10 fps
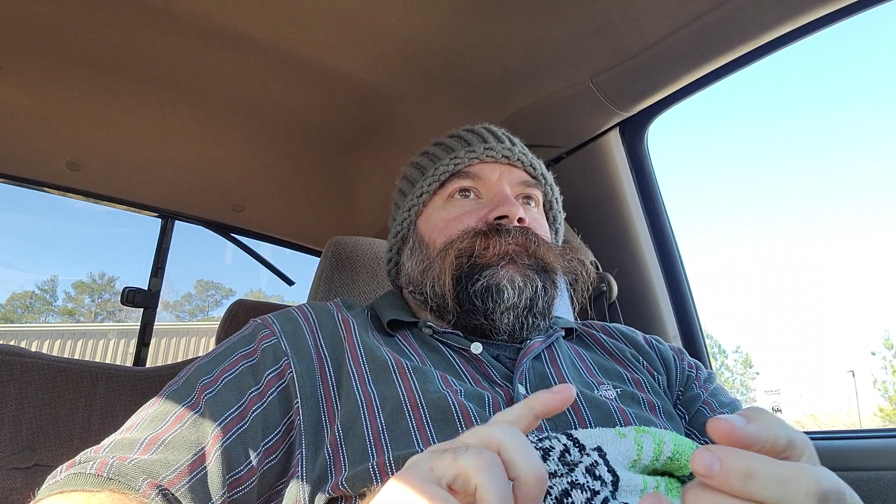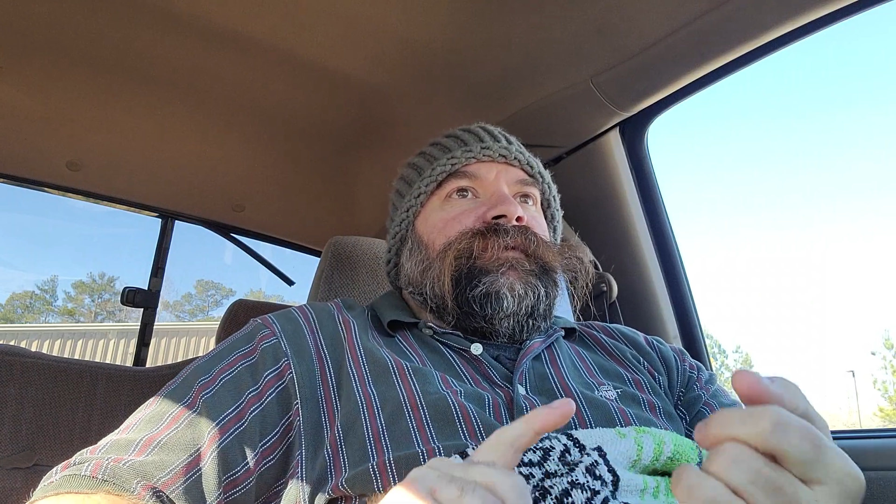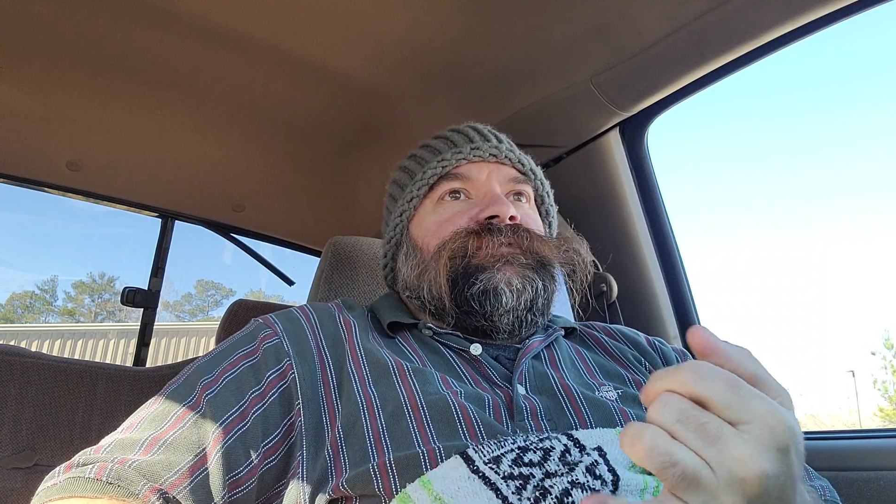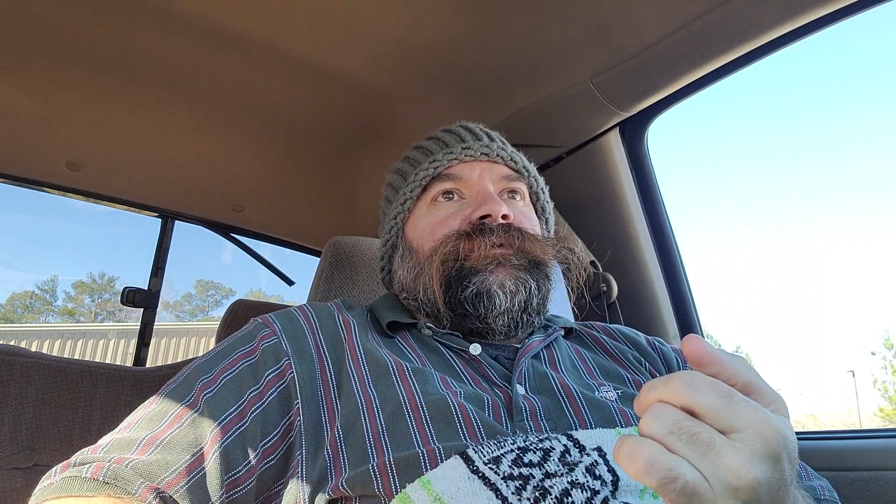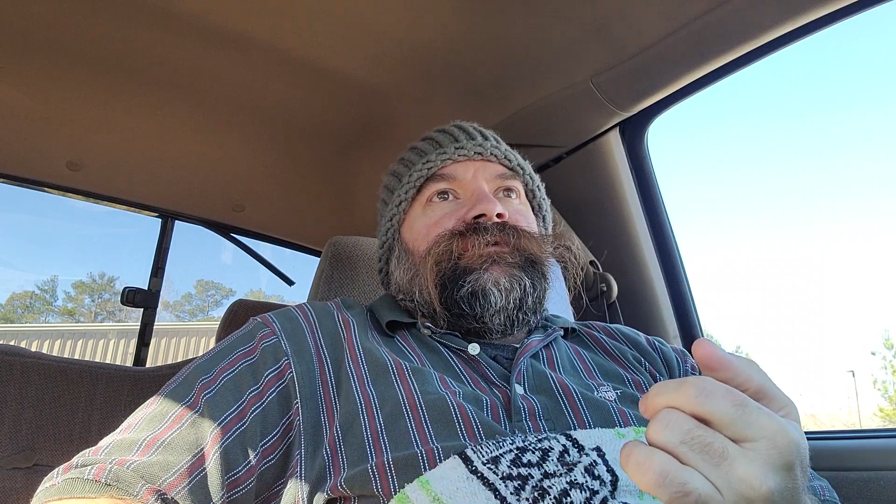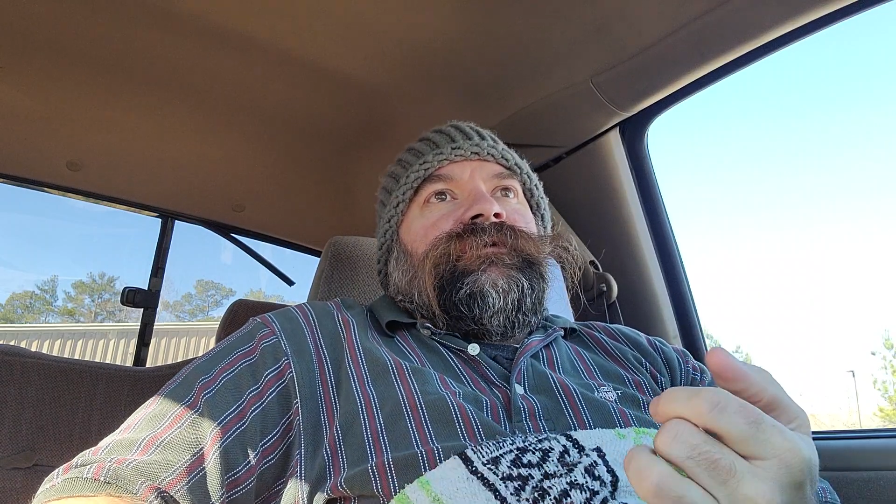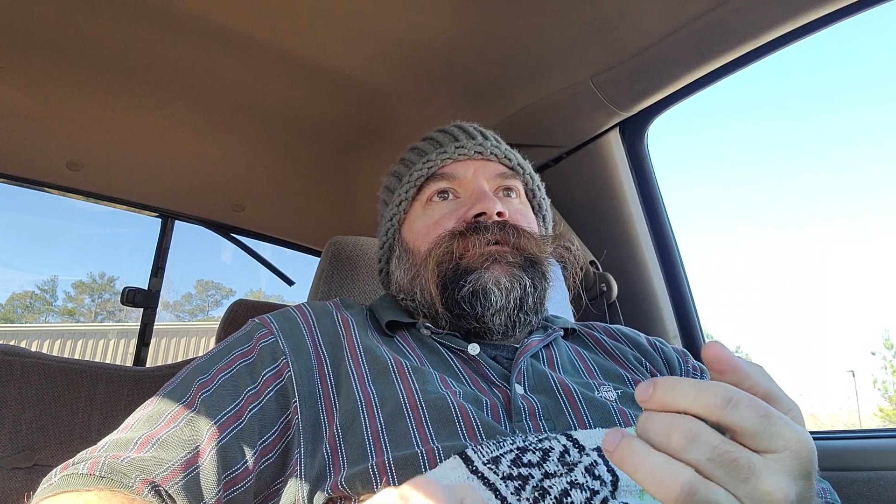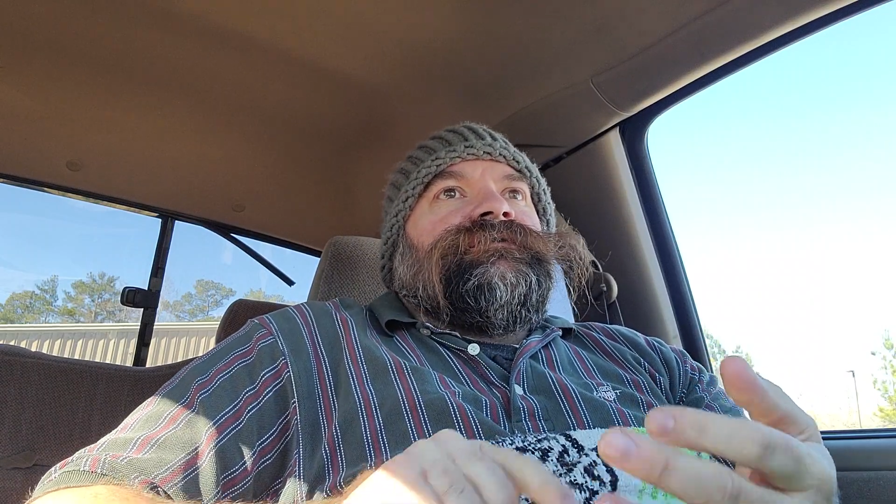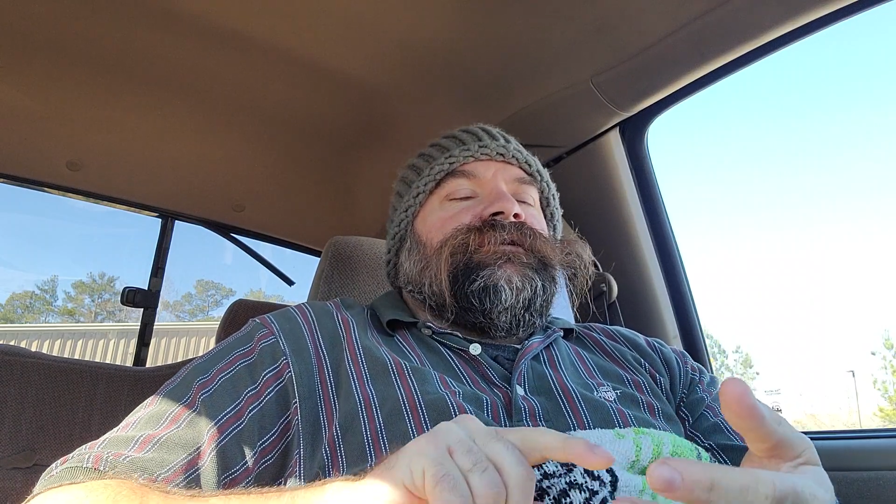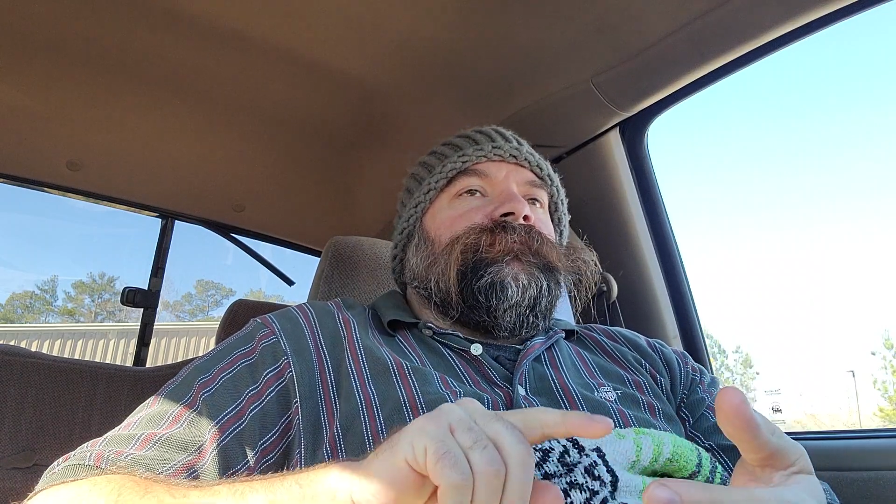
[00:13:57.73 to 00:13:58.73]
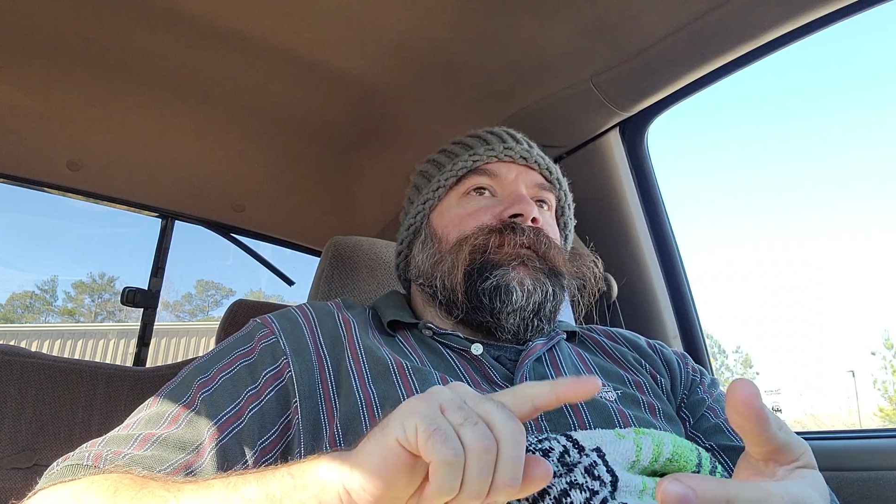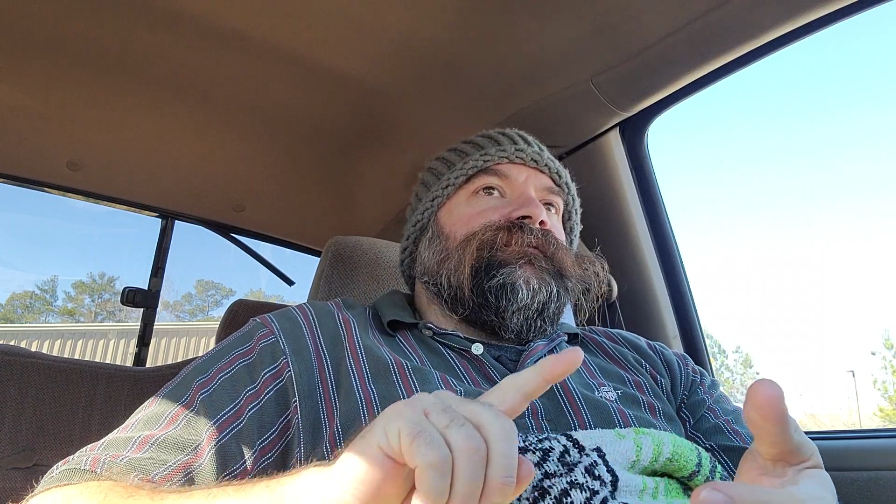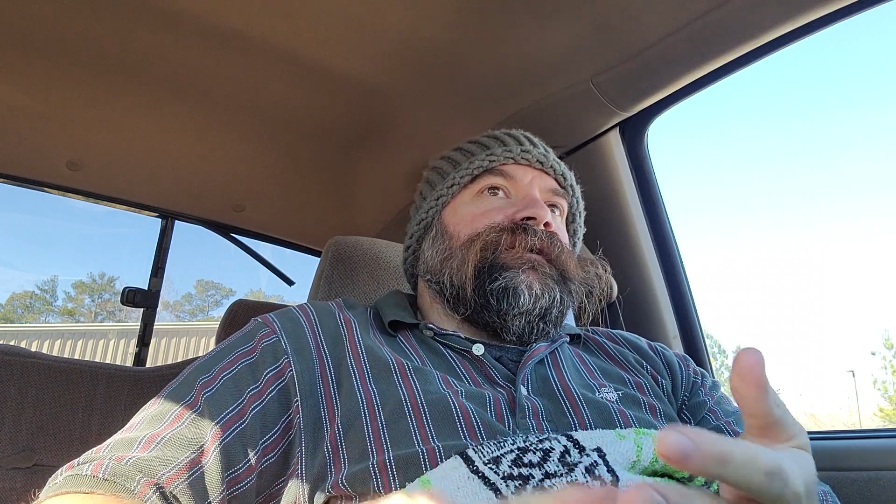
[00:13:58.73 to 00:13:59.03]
baseball cards, talked about